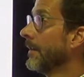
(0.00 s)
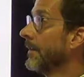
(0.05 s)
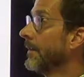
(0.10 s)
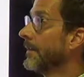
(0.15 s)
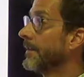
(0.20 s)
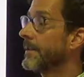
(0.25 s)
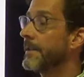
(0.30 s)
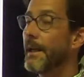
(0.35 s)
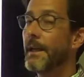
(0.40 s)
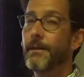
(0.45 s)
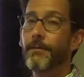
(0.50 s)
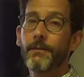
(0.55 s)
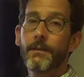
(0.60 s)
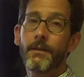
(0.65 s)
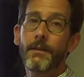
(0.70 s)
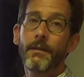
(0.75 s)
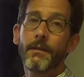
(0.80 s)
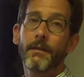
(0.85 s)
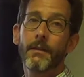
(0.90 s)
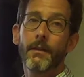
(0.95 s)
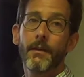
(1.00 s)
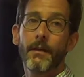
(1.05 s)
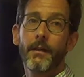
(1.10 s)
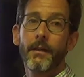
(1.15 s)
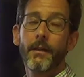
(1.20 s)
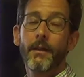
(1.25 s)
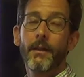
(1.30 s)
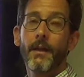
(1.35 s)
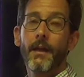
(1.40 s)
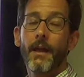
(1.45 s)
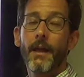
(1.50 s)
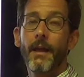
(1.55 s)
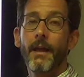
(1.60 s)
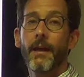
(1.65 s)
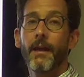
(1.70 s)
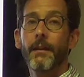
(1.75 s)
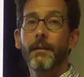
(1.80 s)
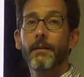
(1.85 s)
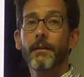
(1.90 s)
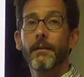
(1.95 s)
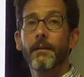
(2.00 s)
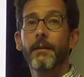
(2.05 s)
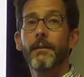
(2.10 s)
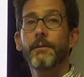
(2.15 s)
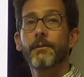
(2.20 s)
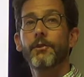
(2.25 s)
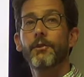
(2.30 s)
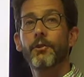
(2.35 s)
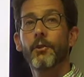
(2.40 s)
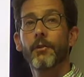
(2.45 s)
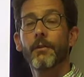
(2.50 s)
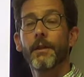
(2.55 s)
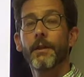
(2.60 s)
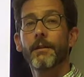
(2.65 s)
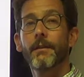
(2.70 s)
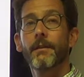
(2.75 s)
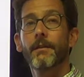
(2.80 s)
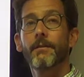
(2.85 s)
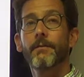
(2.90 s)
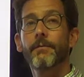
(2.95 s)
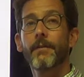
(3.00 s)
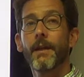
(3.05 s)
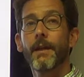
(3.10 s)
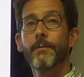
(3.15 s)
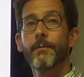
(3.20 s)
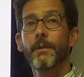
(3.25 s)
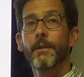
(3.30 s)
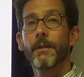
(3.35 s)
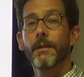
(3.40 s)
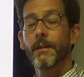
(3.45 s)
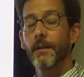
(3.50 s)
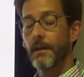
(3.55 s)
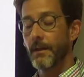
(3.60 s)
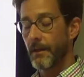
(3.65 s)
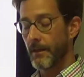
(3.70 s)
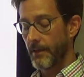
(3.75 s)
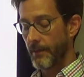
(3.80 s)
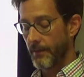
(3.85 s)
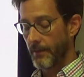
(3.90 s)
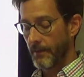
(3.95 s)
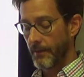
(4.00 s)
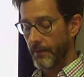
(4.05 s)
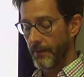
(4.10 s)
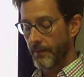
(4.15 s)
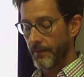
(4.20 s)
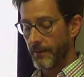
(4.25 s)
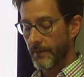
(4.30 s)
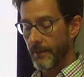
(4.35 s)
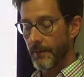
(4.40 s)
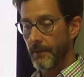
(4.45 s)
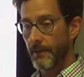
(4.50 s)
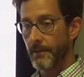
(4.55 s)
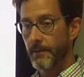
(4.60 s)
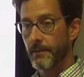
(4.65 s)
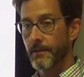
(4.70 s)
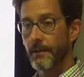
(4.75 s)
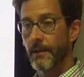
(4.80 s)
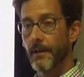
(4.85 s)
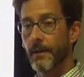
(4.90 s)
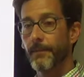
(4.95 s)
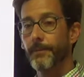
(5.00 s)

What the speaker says: Safety and ensuring that the family is